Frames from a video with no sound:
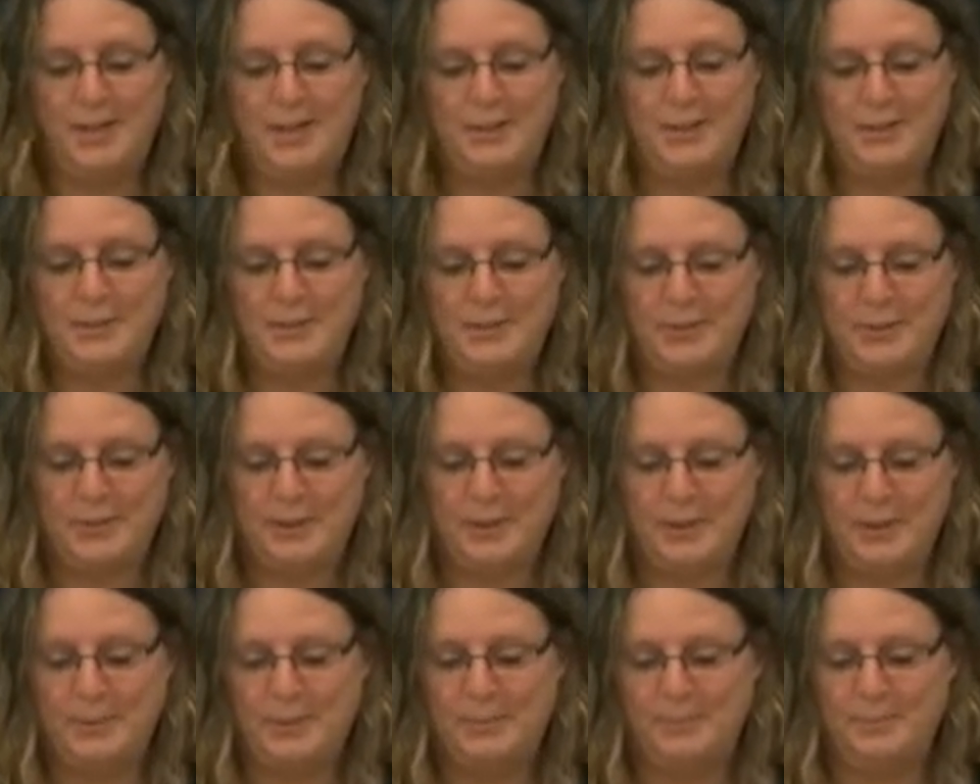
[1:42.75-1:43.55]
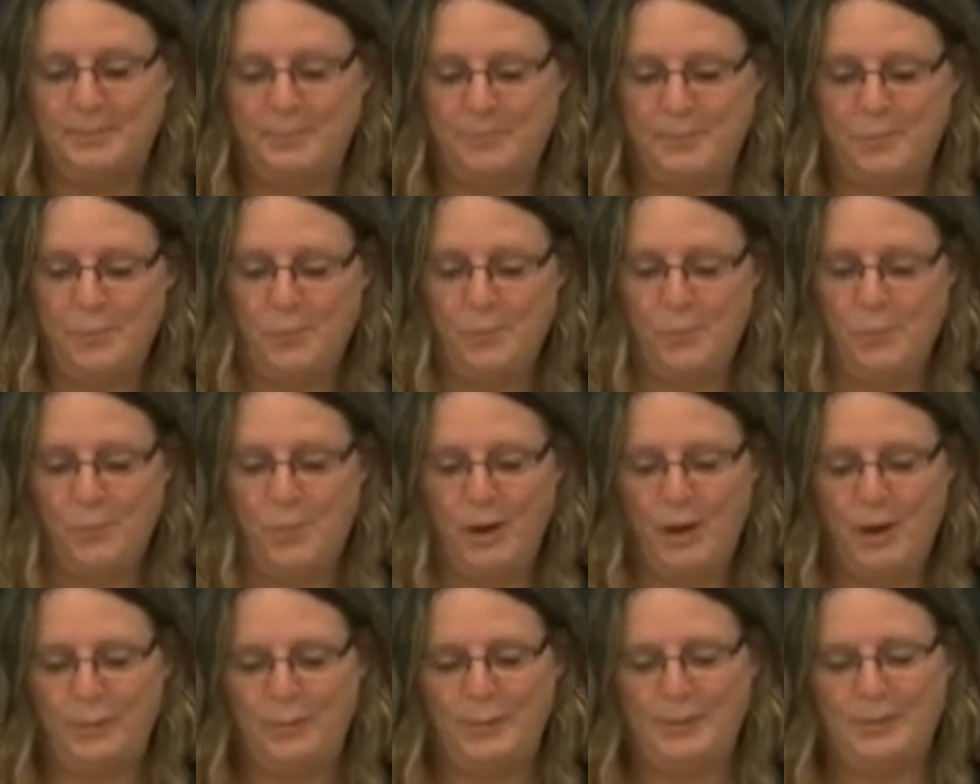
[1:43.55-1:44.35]
So, um,
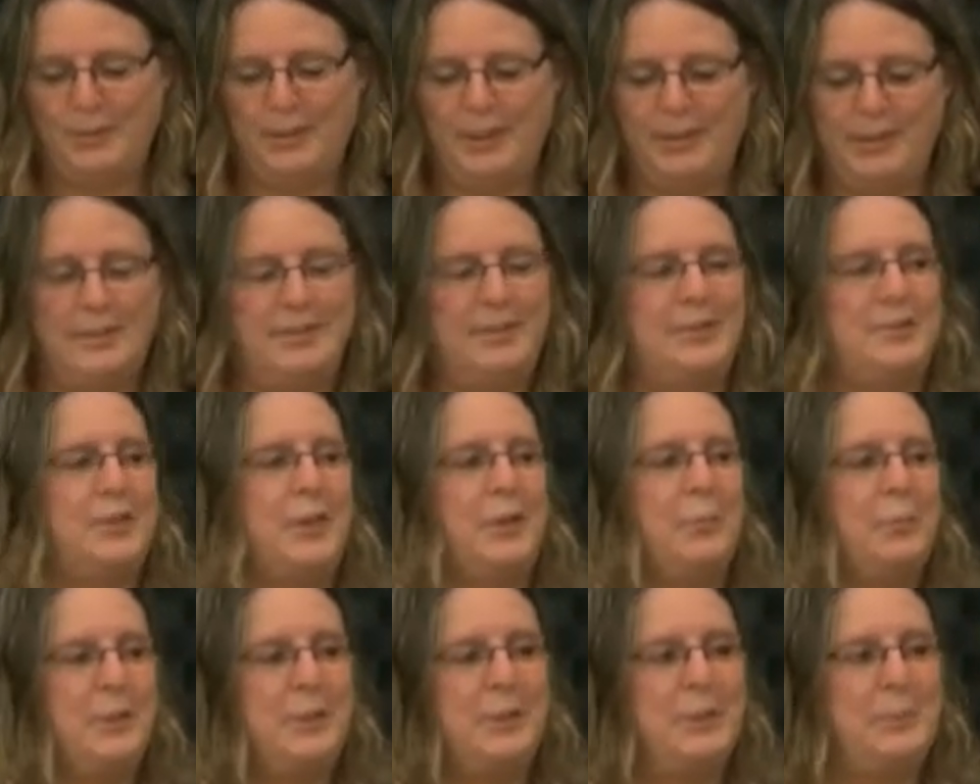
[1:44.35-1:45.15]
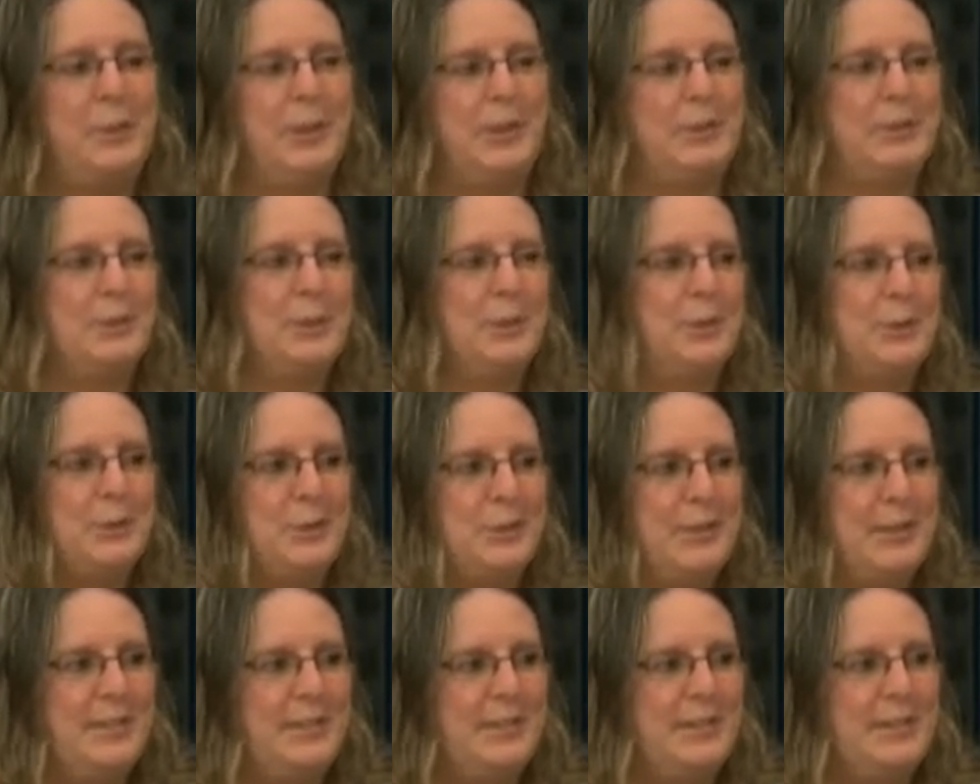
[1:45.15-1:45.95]
where would you like to start with the pictures?
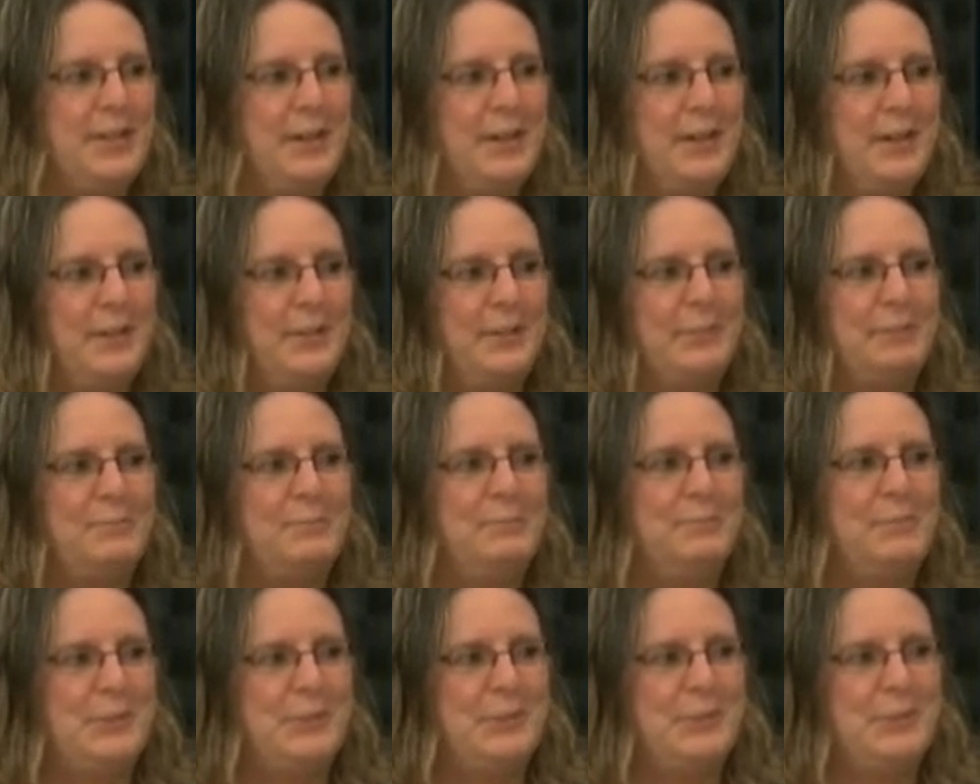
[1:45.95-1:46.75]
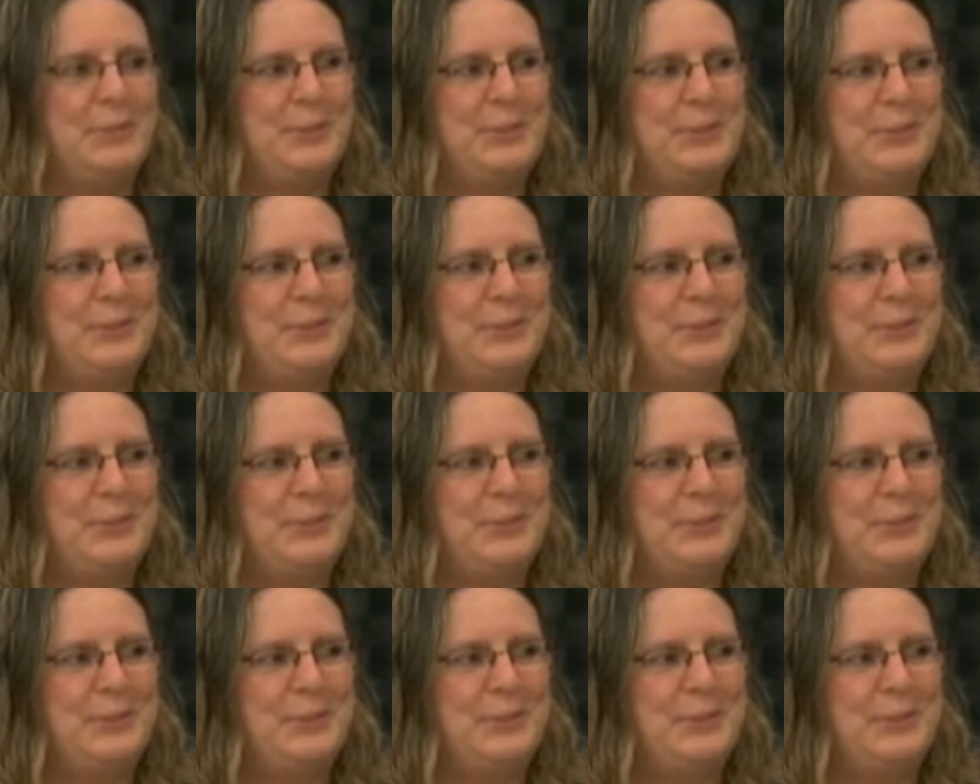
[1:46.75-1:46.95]
Let's kind of just.